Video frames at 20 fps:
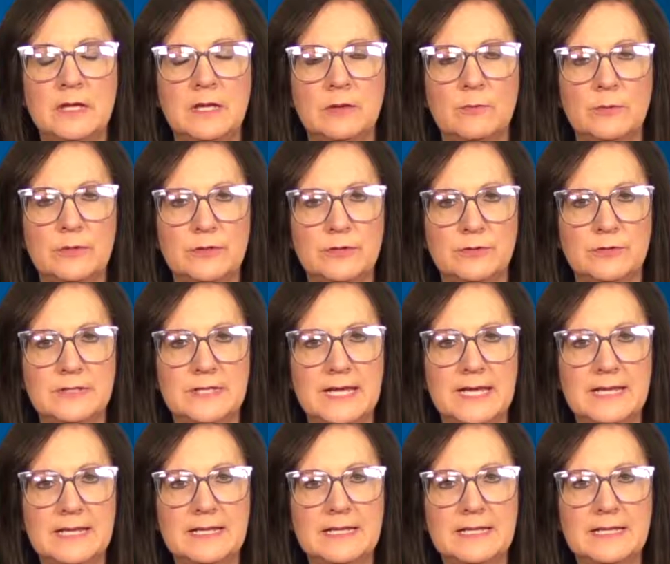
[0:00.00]
with your
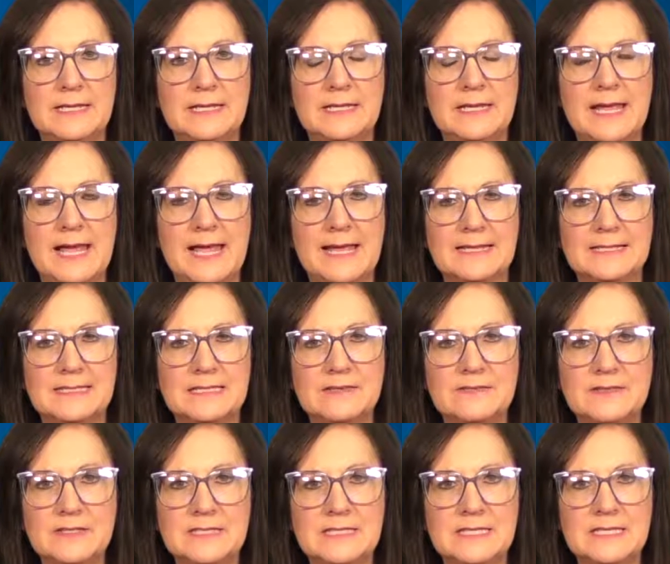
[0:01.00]
daily
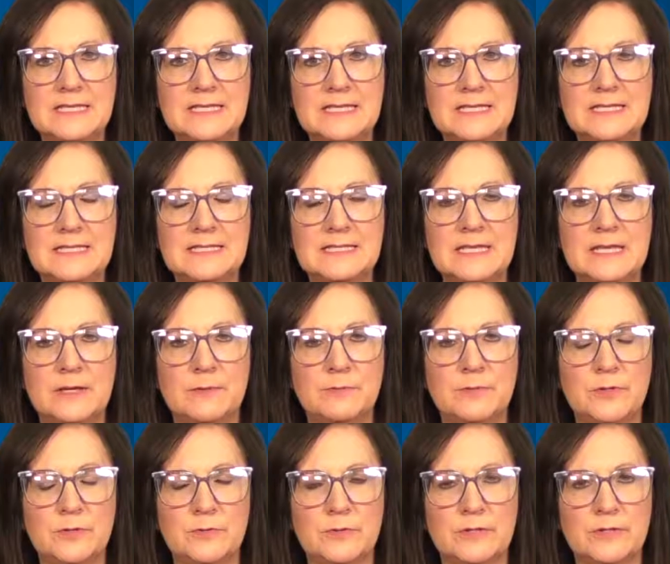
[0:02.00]
activities, help
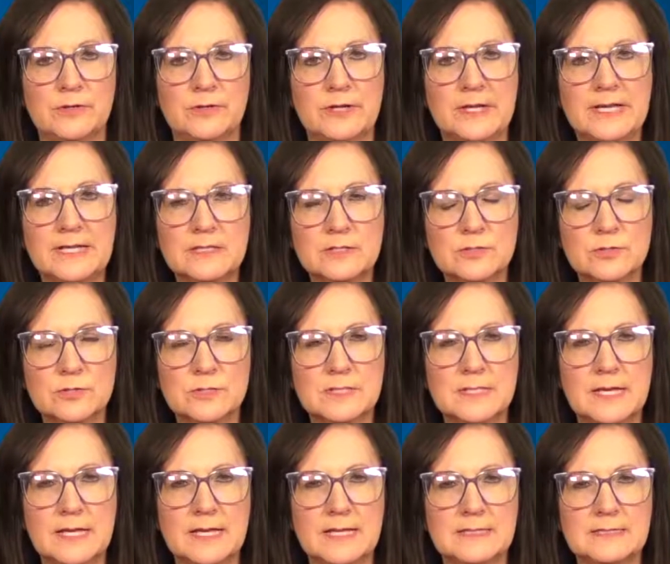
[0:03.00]
you with your
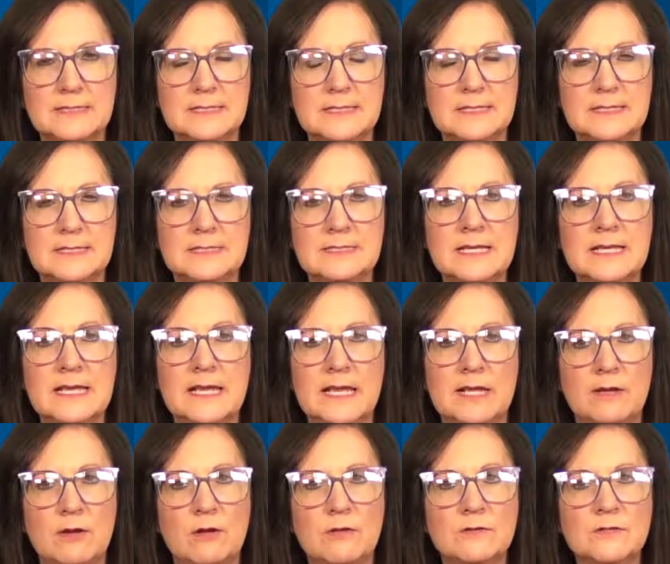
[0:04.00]
exercises,
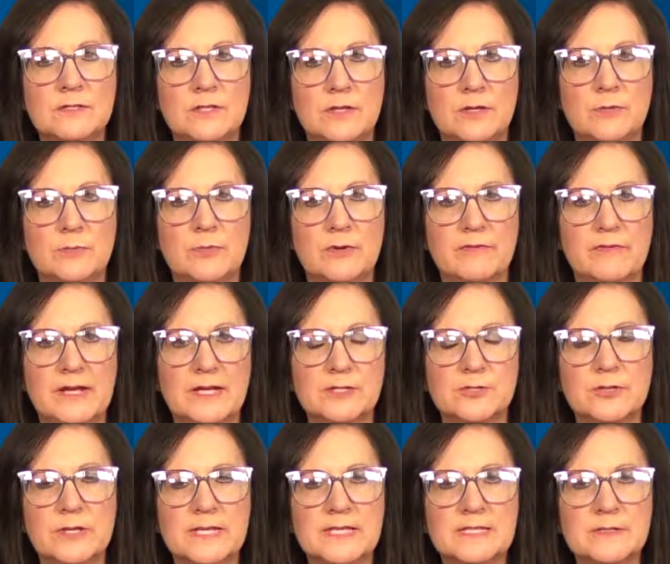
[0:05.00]
and also provide
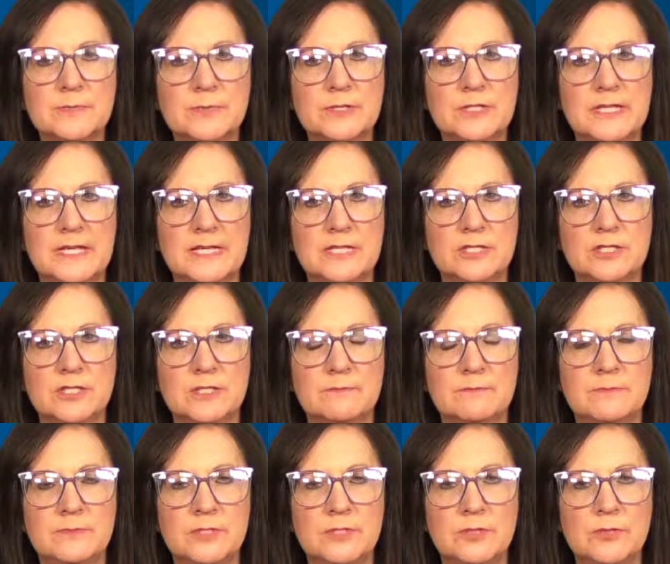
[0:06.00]
transportation
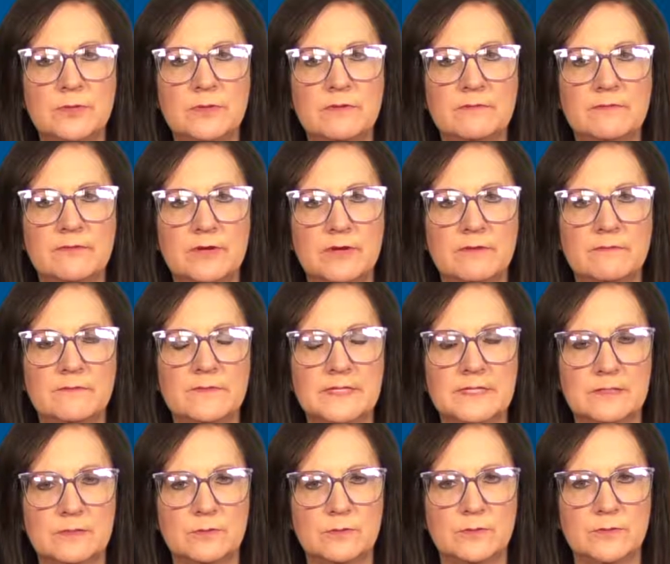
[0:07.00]
to and from
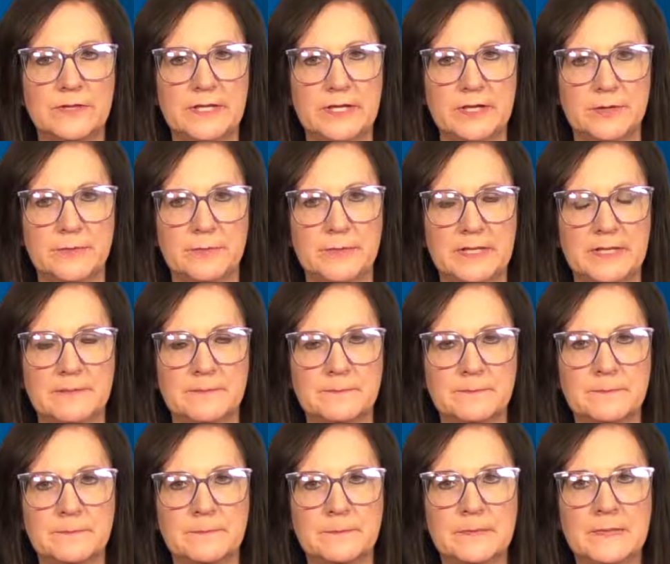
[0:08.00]
physical therapy.
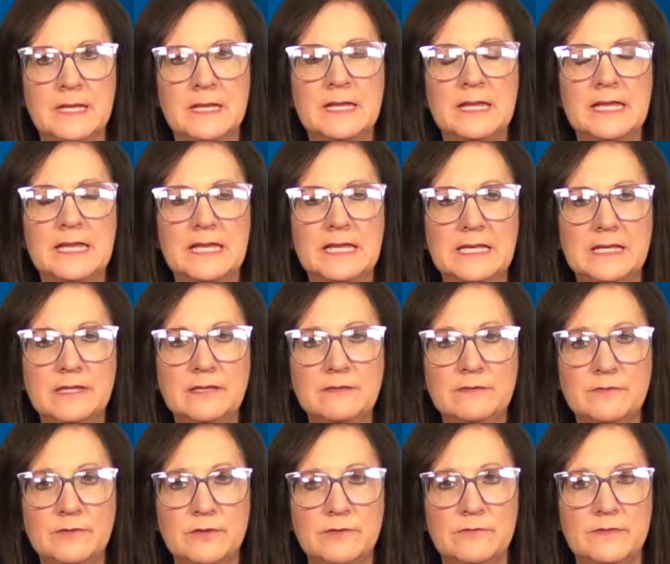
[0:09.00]

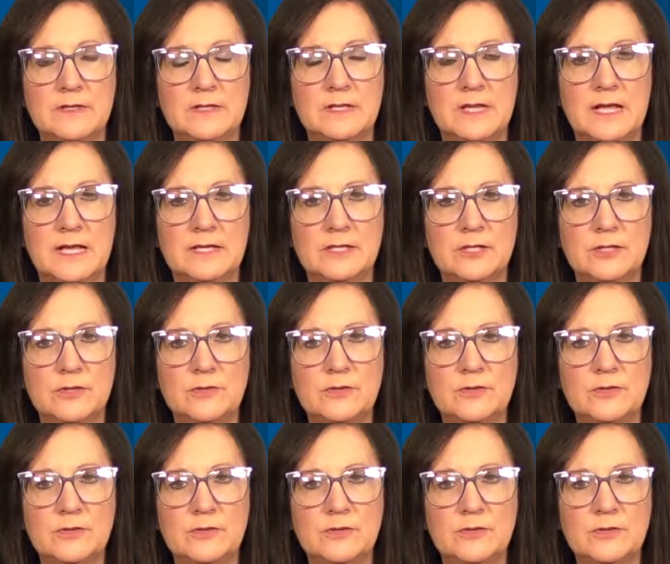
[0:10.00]
If you feel like you